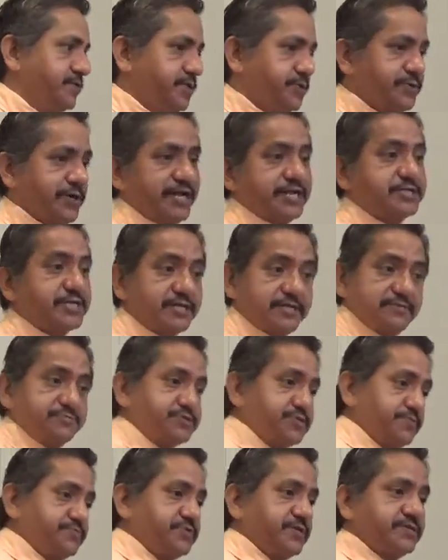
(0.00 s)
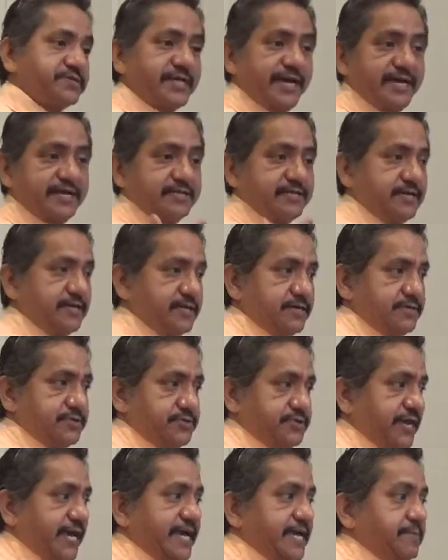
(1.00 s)
we try to tell them something that
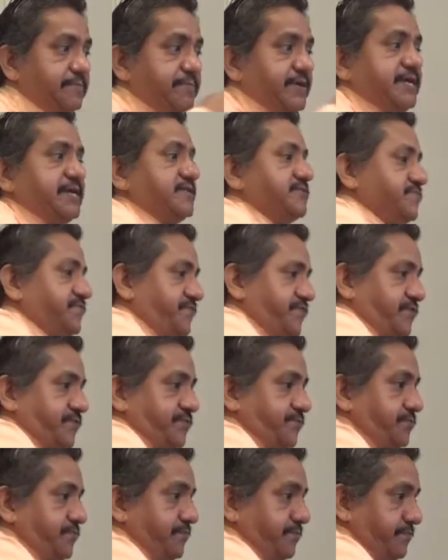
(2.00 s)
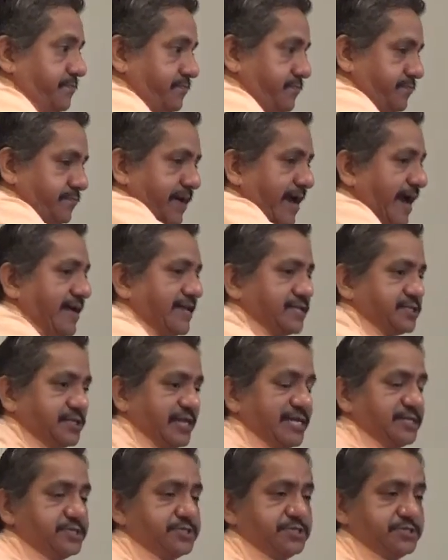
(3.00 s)
they mean for bad
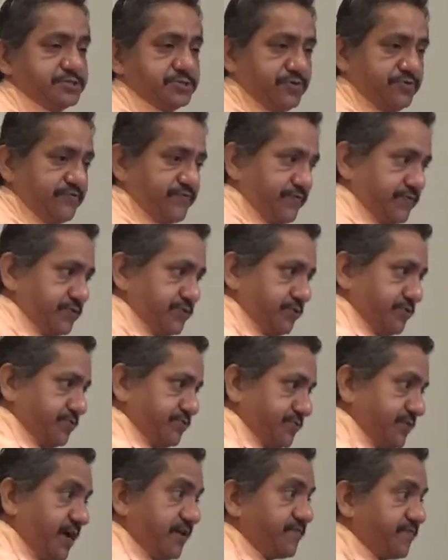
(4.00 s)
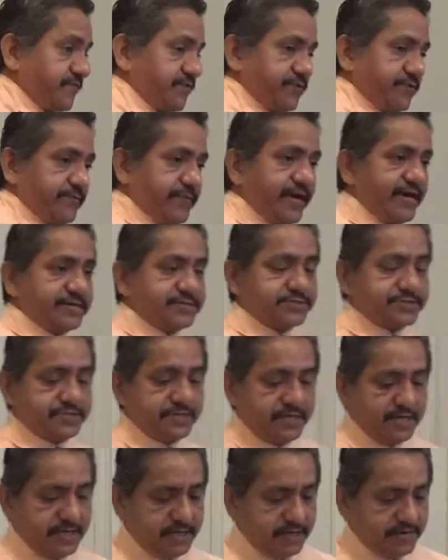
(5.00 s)
intentions or for, you know, not for their
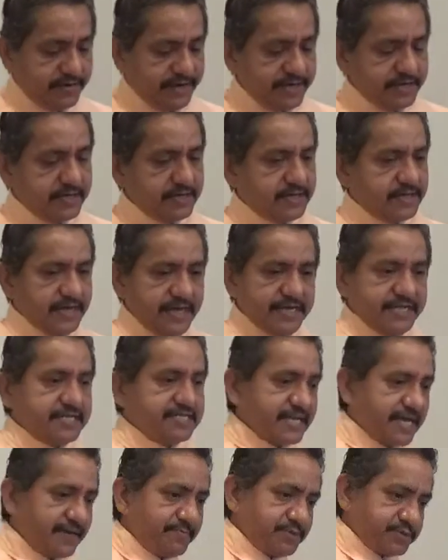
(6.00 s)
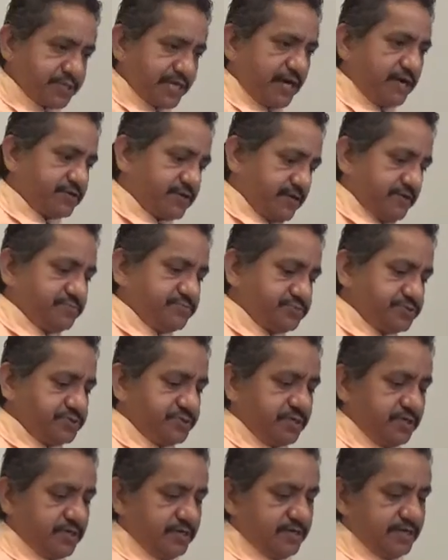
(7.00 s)
best, right? Anytime a child
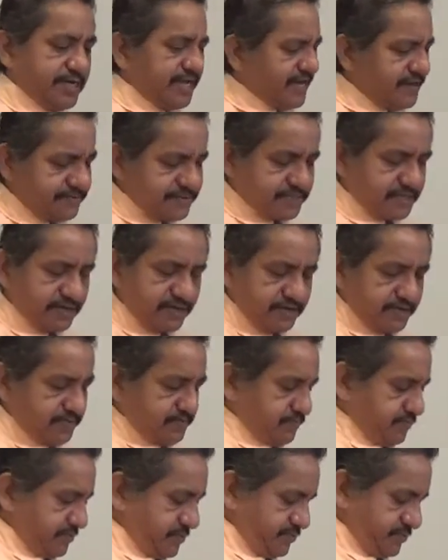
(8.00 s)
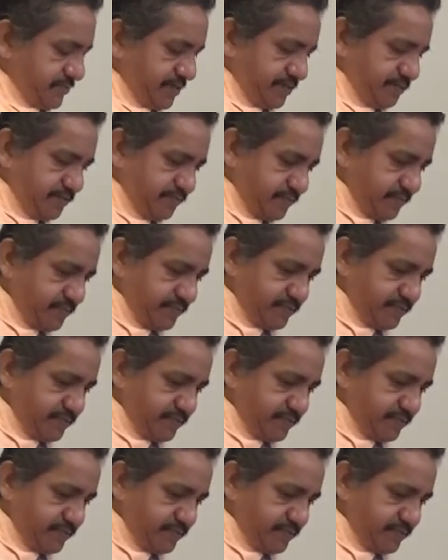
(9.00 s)
comes, and I even tell my